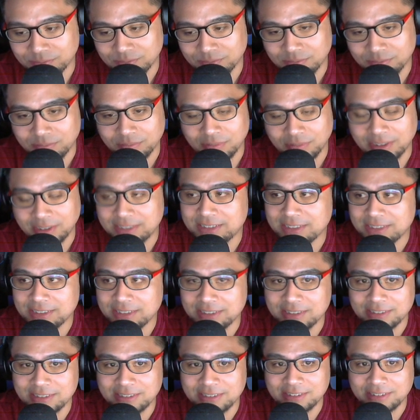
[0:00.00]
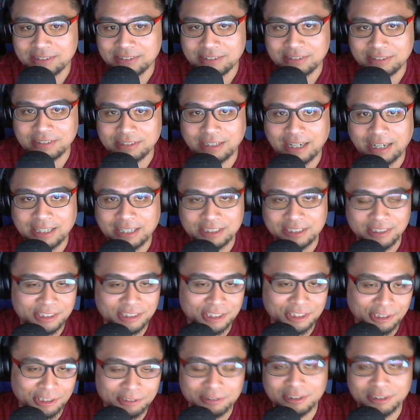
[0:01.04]
This is actually
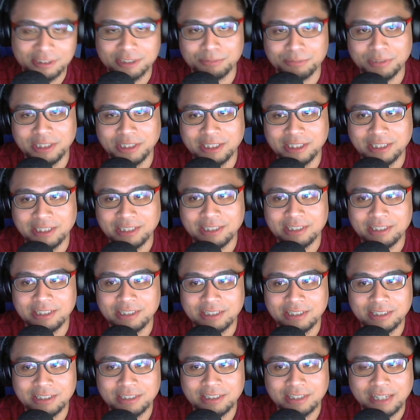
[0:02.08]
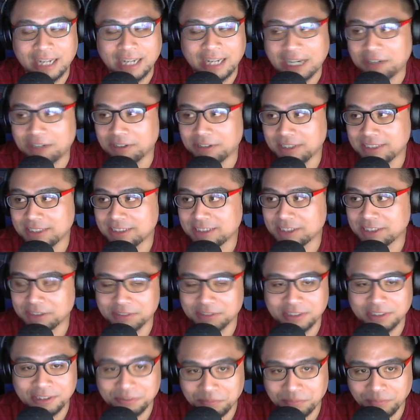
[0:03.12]
shown to be how it is
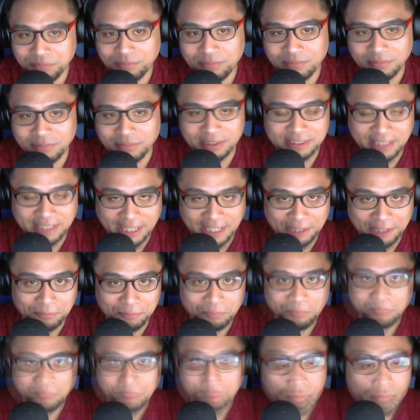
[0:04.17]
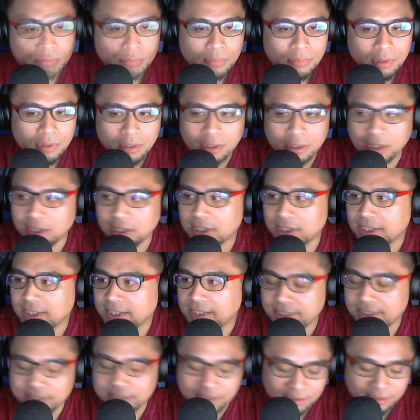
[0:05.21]
coded, this game.
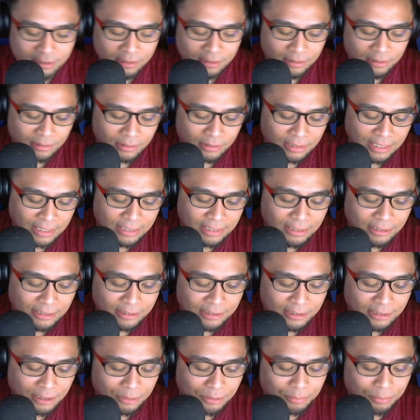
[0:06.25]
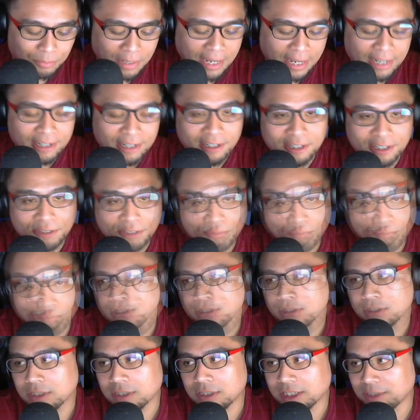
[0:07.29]
And then there's a pattern,
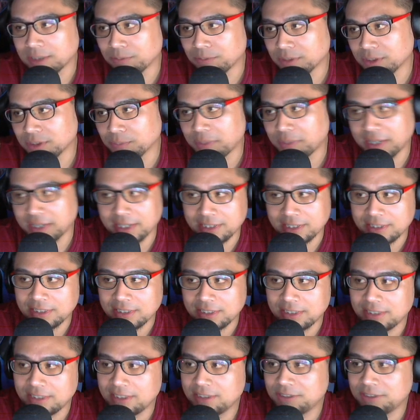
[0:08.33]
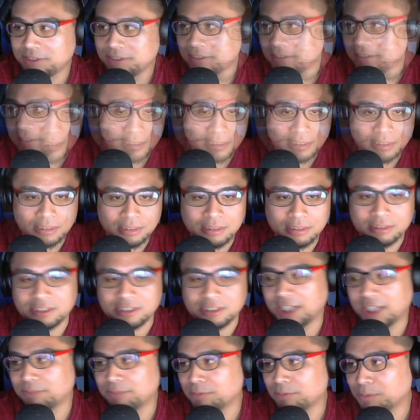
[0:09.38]
and with the pattern,
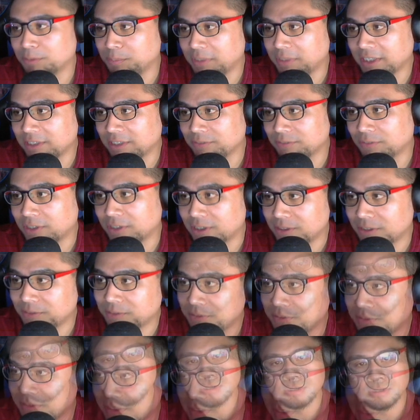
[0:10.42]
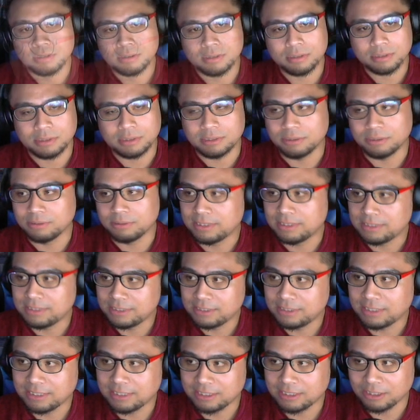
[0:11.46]
time will be involved. So this
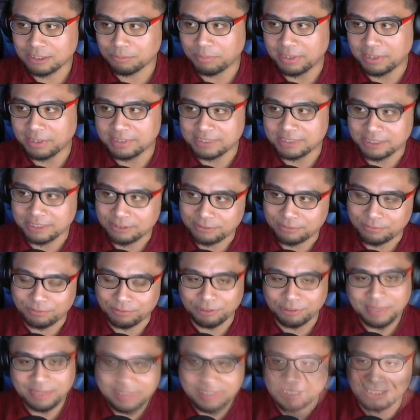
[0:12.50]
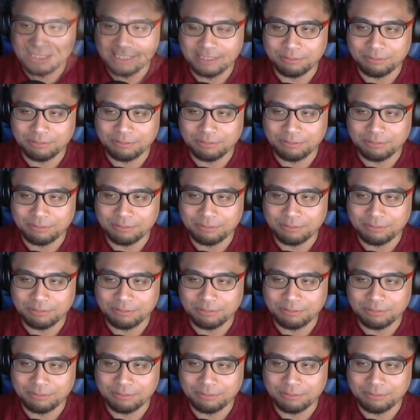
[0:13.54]
is like the basic format.